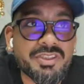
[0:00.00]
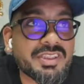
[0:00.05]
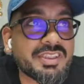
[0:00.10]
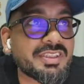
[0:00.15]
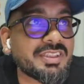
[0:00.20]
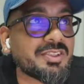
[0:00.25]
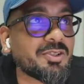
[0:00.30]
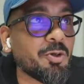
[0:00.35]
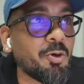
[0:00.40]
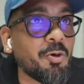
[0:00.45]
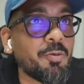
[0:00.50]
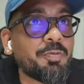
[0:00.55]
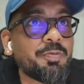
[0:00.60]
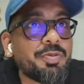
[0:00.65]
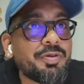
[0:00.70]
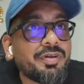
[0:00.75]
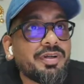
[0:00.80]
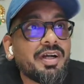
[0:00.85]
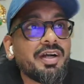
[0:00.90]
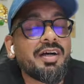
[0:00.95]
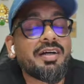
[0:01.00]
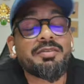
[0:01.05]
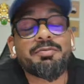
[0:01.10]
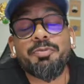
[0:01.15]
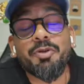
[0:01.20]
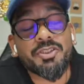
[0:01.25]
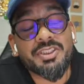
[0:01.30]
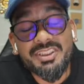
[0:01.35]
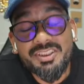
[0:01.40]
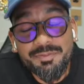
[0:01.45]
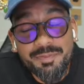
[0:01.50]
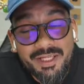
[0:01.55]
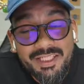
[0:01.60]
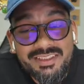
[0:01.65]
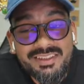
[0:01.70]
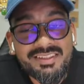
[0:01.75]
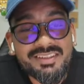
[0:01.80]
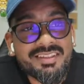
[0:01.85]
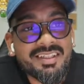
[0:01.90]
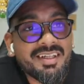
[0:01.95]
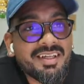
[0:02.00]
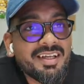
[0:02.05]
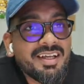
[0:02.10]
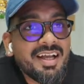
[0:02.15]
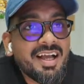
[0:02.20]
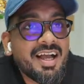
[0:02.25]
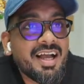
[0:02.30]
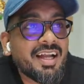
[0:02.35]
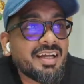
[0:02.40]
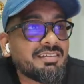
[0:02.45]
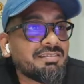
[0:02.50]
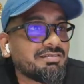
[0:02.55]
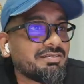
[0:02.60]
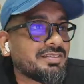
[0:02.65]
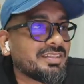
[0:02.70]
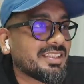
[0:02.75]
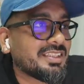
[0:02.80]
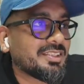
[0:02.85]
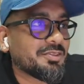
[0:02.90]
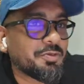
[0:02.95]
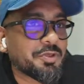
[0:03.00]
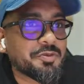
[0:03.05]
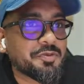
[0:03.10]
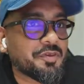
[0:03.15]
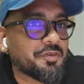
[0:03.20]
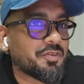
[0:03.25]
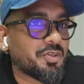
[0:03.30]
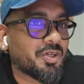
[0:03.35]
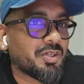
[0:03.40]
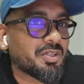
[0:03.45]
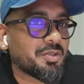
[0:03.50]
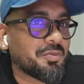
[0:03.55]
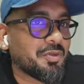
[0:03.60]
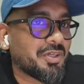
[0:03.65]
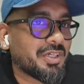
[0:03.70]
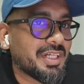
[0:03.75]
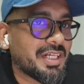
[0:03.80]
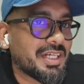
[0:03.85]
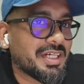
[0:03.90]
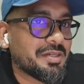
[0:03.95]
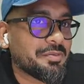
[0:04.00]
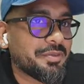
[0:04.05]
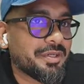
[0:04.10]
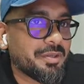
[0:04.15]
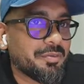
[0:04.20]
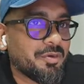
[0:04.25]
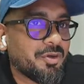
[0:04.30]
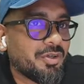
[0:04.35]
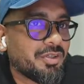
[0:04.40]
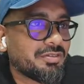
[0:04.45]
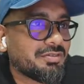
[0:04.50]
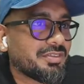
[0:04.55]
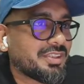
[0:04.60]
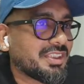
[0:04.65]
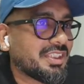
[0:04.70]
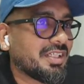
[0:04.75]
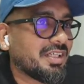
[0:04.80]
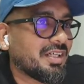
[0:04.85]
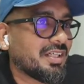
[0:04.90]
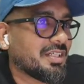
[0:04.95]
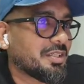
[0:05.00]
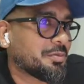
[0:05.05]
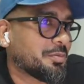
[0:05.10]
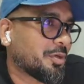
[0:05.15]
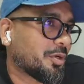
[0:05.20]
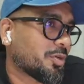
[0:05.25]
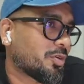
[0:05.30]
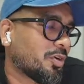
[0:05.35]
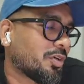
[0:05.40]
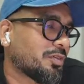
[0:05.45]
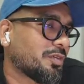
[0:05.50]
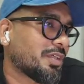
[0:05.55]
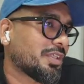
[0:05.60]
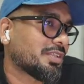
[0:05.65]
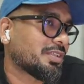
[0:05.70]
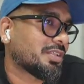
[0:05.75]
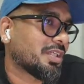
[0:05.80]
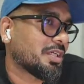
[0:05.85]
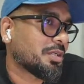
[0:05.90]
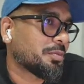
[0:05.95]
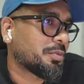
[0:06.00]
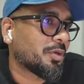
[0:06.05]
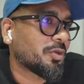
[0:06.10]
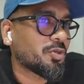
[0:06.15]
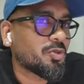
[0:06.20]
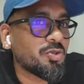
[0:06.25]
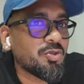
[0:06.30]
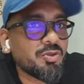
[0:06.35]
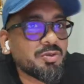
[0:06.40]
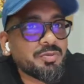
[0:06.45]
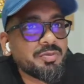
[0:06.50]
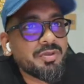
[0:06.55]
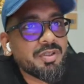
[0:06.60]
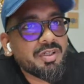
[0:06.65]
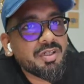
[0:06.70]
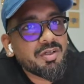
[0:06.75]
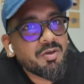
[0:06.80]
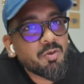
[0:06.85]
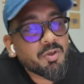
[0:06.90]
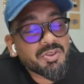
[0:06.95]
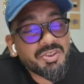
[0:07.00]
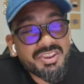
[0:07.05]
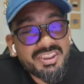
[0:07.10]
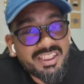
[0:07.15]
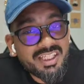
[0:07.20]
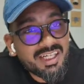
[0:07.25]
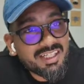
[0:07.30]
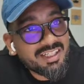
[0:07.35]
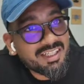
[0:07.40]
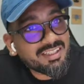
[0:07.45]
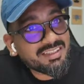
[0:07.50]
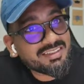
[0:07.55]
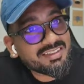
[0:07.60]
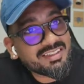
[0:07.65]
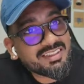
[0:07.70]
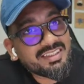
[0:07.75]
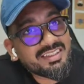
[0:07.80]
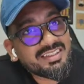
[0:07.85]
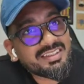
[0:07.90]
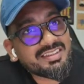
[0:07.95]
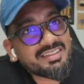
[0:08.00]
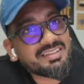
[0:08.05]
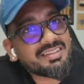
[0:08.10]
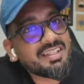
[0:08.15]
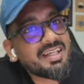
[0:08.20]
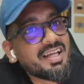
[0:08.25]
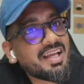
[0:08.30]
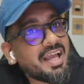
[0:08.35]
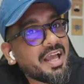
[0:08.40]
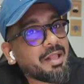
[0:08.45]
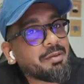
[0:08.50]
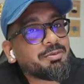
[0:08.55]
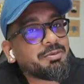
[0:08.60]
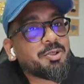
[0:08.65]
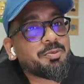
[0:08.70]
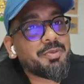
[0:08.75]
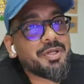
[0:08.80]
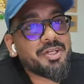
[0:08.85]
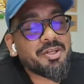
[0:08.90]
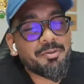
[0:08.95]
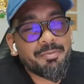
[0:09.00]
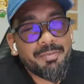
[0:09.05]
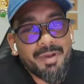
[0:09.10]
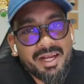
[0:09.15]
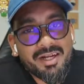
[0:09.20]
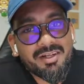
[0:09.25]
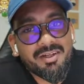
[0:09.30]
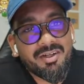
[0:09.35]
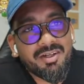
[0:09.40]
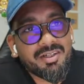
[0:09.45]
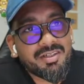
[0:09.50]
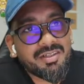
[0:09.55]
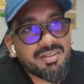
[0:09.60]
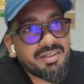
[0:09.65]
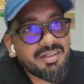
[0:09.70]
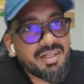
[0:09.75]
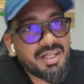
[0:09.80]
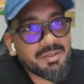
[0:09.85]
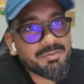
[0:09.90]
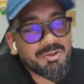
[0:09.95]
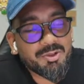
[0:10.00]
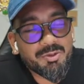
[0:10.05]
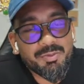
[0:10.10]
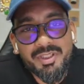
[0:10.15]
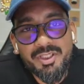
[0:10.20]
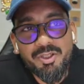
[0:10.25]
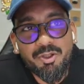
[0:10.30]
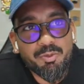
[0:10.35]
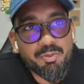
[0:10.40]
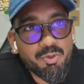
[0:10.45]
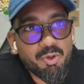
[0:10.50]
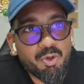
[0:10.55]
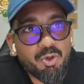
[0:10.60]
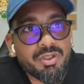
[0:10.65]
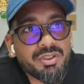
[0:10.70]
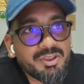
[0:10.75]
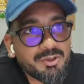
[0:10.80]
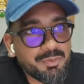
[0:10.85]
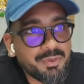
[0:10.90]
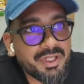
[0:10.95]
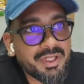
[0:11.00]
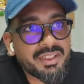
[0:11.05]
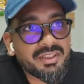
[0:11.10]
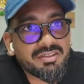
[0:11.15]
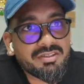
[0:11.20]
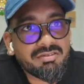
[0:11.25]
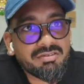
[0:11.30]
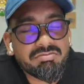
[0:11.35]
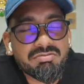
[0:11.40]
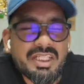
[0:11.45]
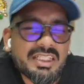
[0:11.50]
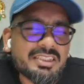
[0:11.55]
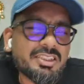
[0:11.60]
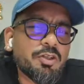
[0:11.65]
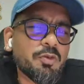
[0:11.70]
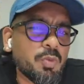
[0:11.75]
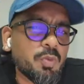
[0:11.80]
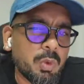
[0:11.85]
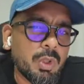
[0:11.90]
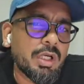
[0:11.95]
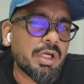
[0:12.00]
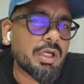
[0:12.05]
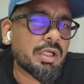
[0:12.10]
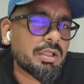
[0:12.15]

scope, project space, and this is what we've talked about a little bit about Jira, a little bit of Confluence, a little bit of Loom. What Jira does is helps you build your backlog, helps you build your board sprints. That's your work